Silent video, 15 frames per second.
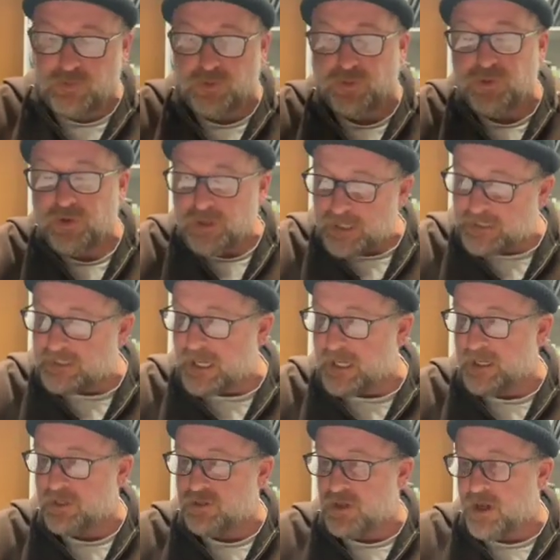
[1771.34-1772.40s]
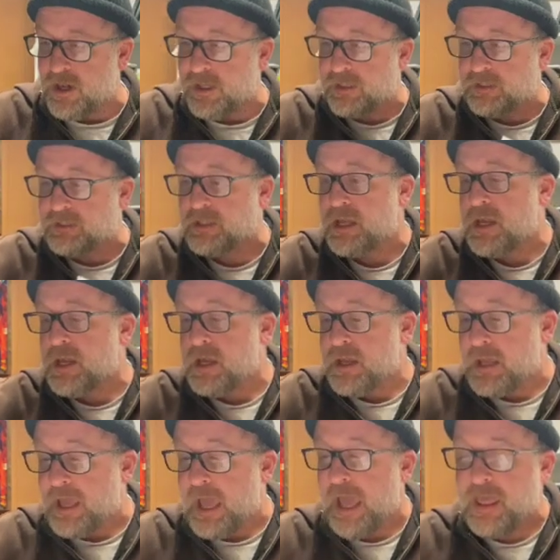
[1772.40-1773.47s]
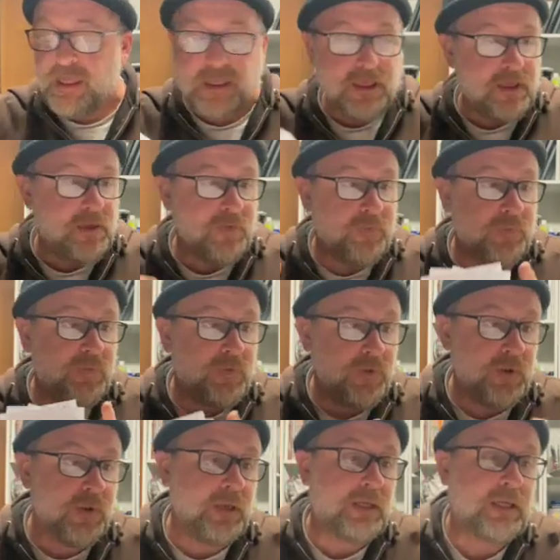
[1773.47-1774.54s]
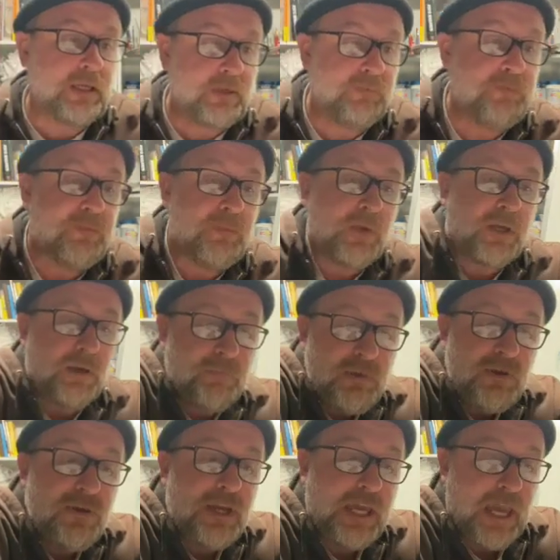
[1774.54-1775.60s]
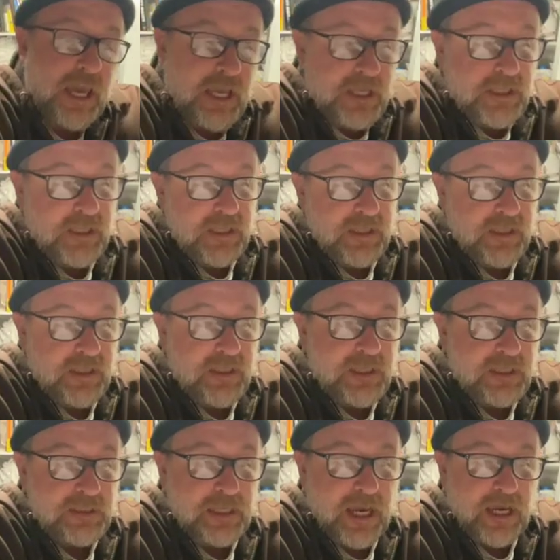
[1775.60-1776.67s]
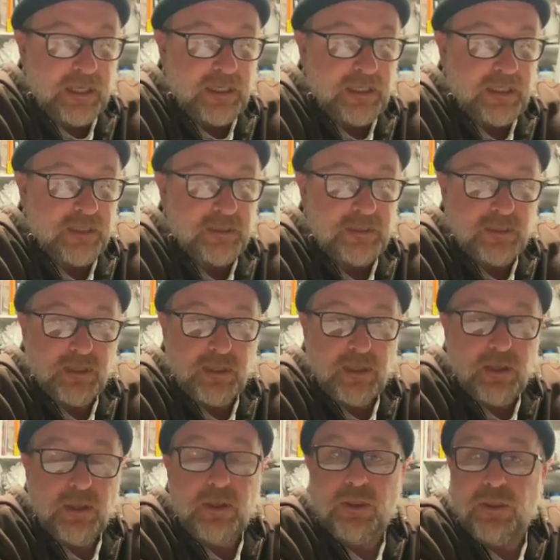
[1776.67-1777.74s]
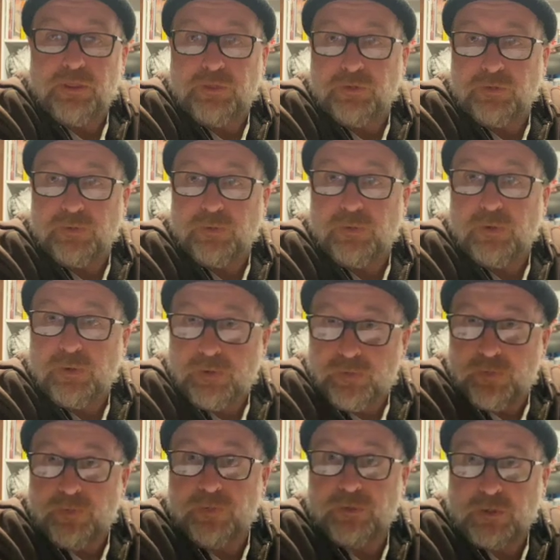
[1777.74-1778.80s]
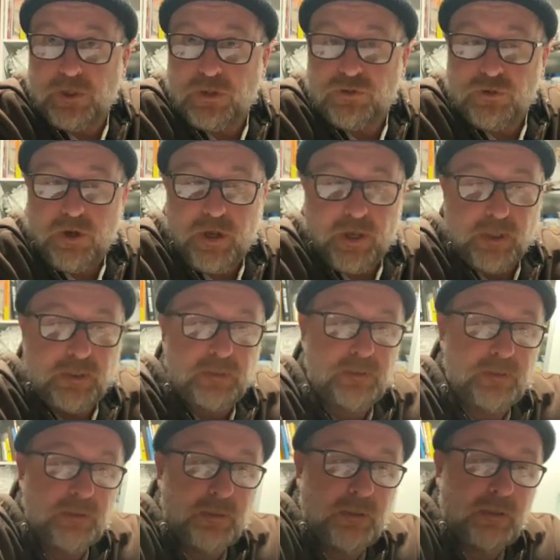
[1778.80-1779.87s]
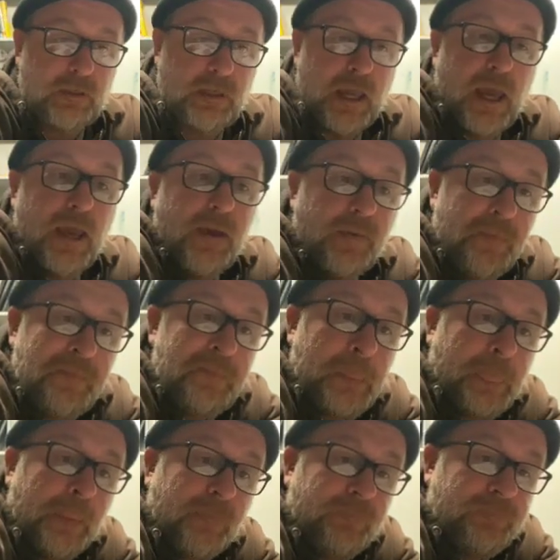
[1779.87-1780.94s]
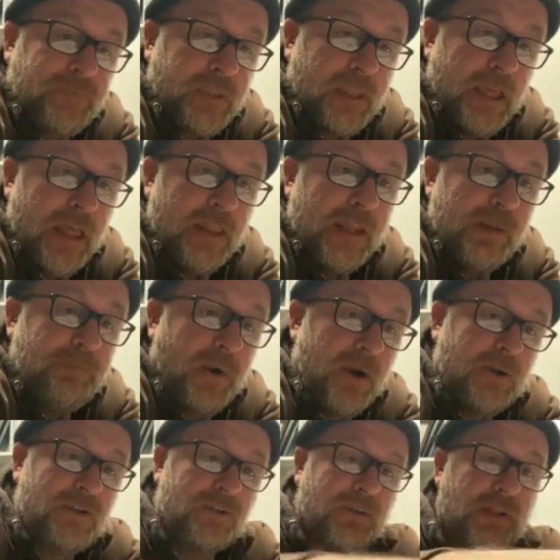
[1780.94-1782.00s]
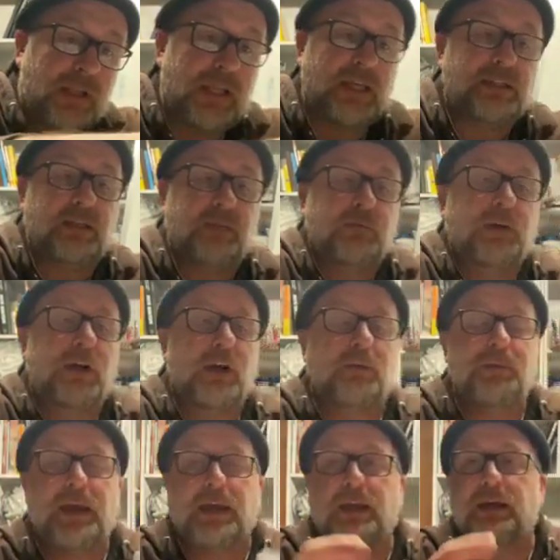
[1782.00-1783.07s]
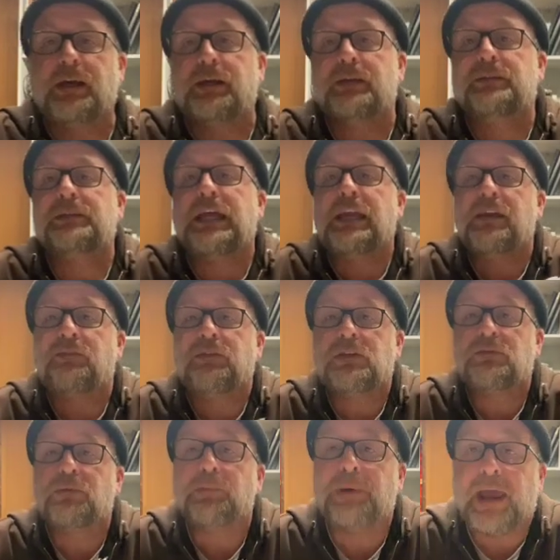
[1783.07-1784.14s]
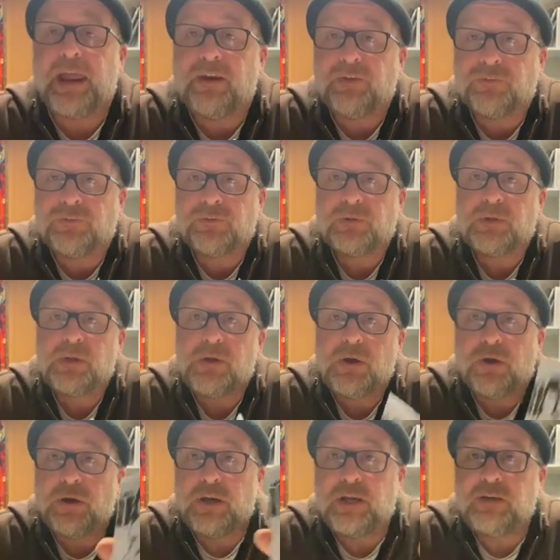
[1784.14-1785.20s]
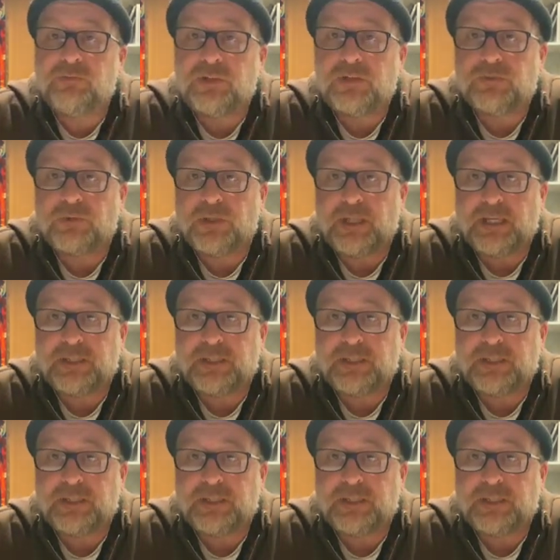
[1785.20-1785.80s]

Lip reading: 30-second drawings and communicate these ideas through your drawings, okay? And then part 2 of the lesson, we're gonna make individual panels or individual